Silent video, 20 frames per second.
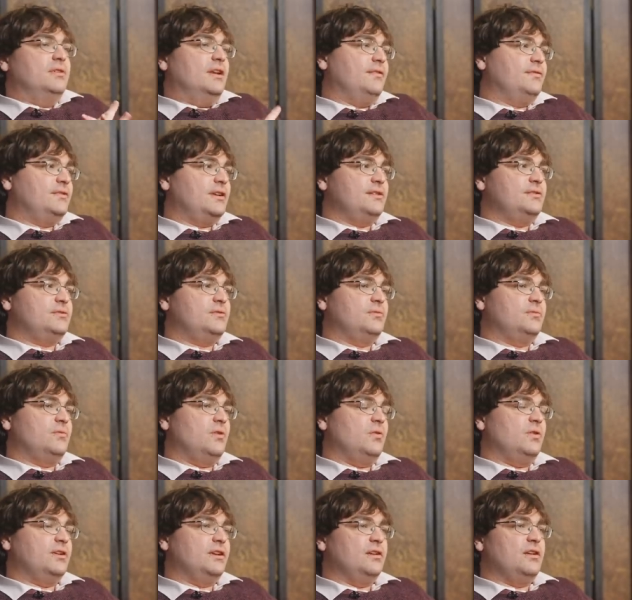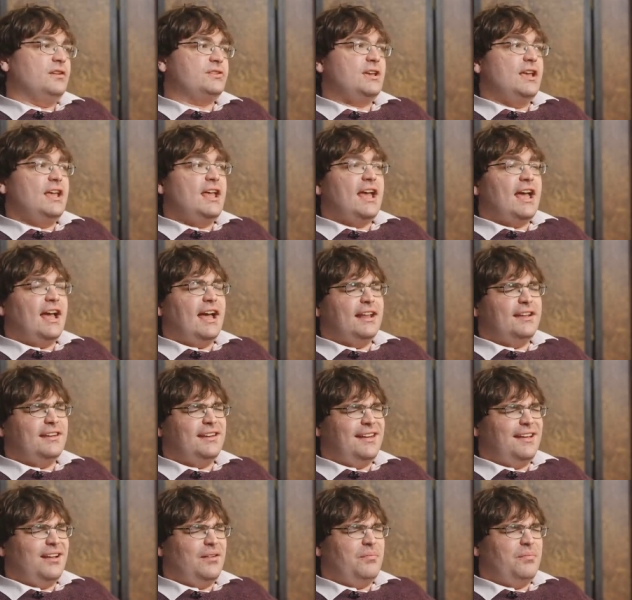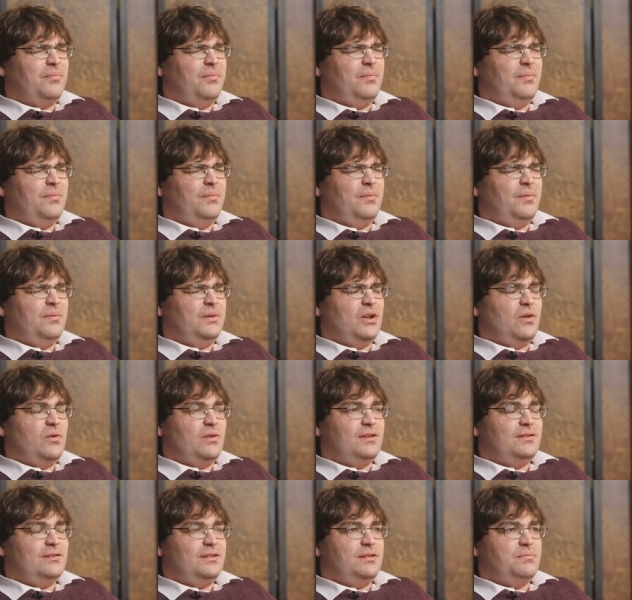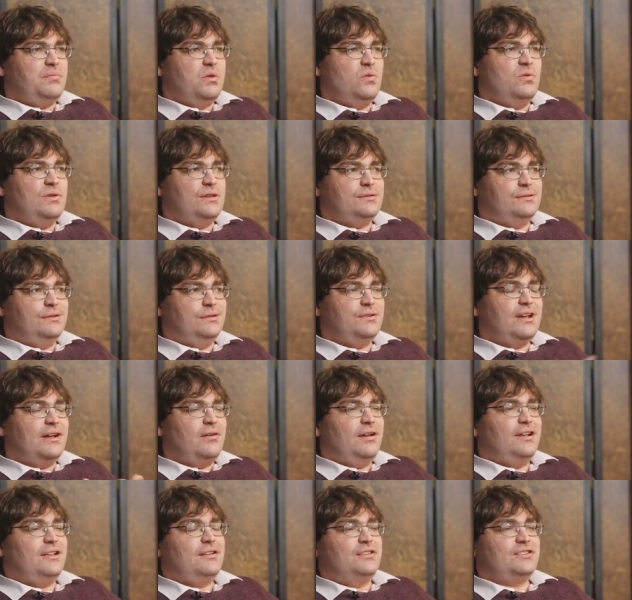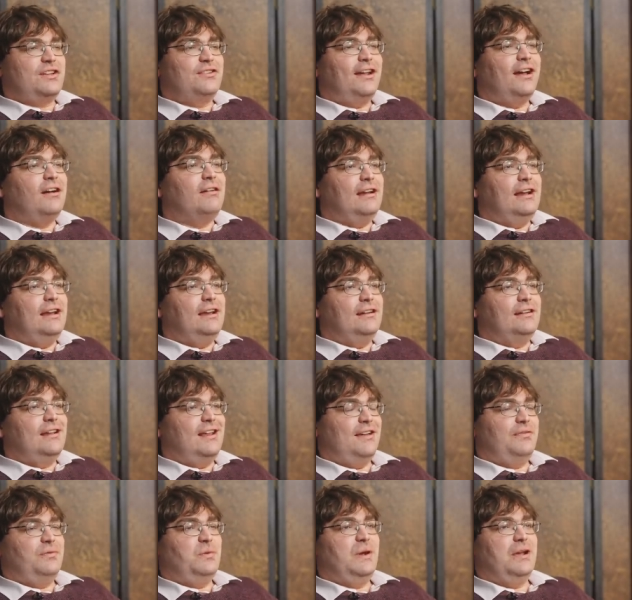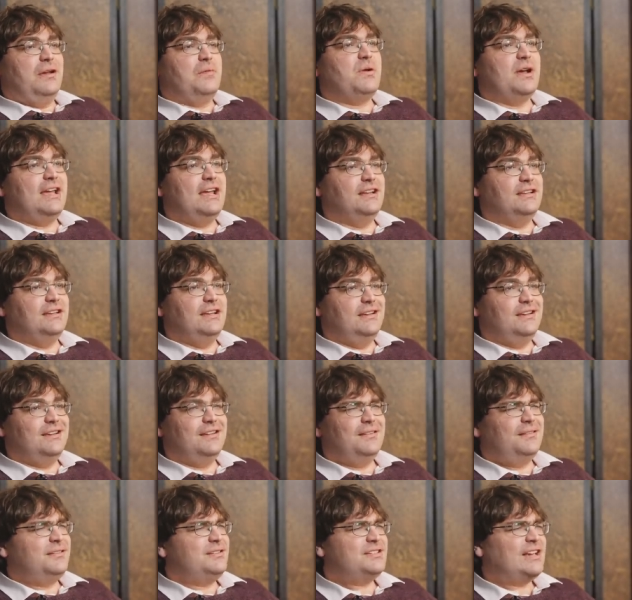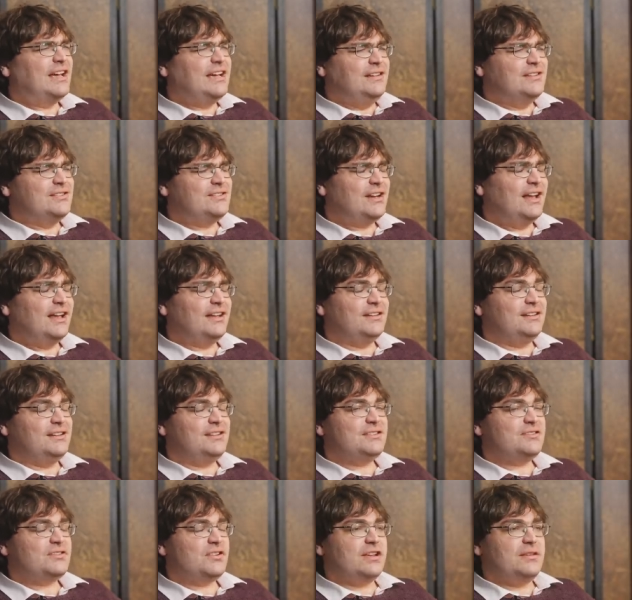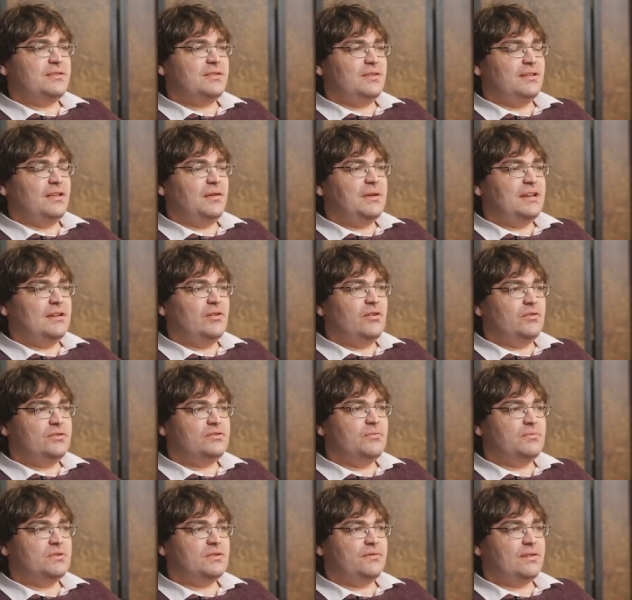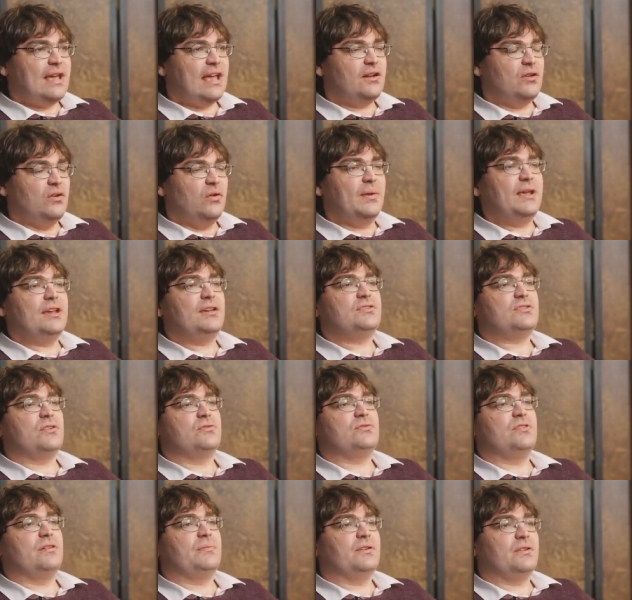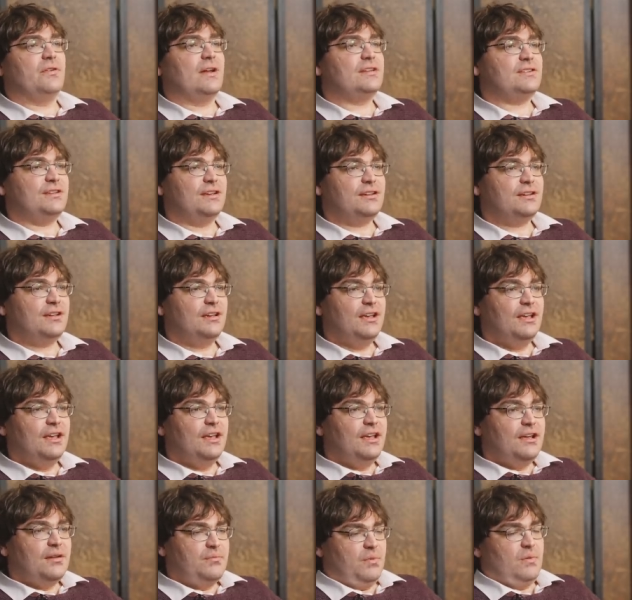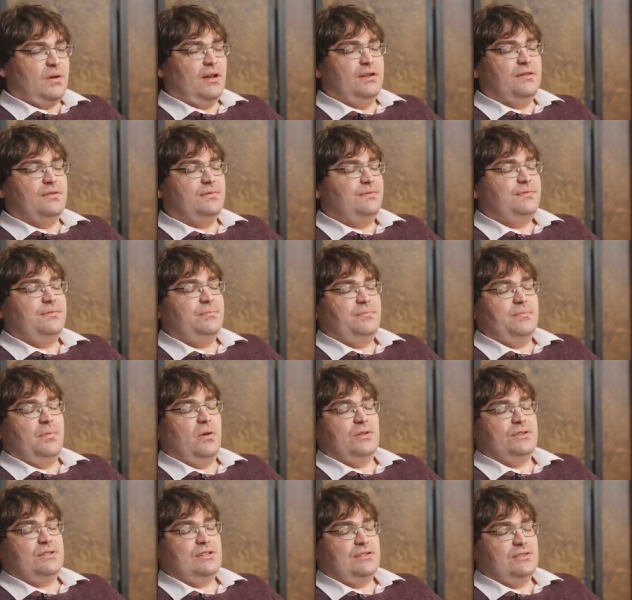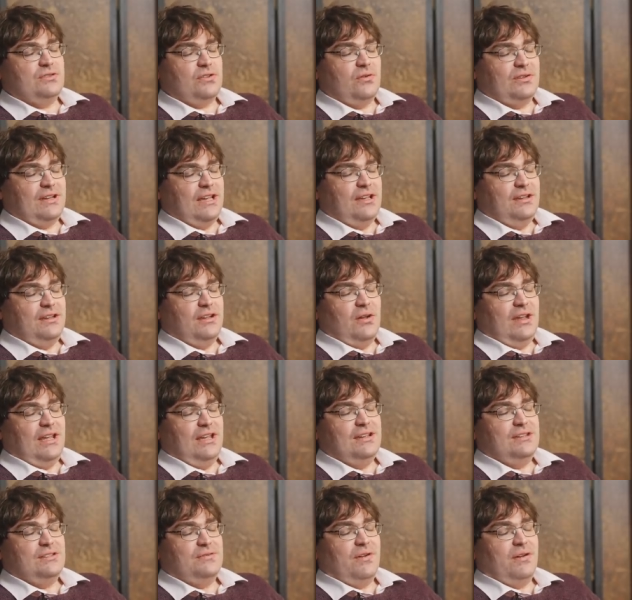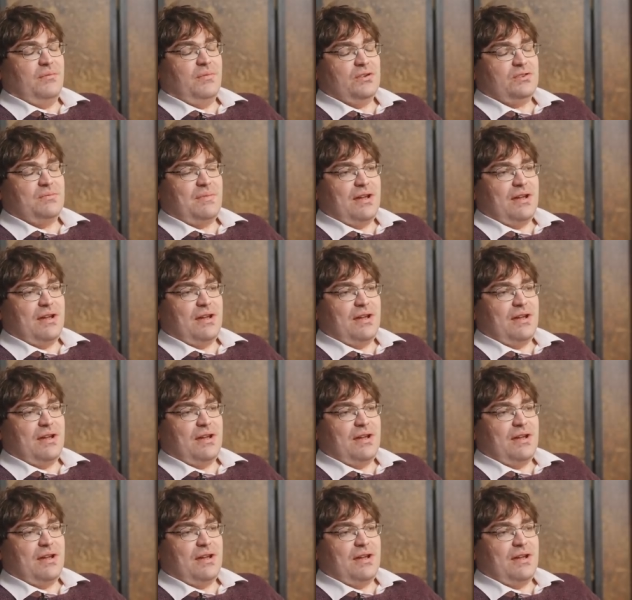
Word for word: left hates the white working class, and and Paul is undoubtedly a left winger by any sane standards. In terms of economic, social democratic kind of policies and so on, he is very much a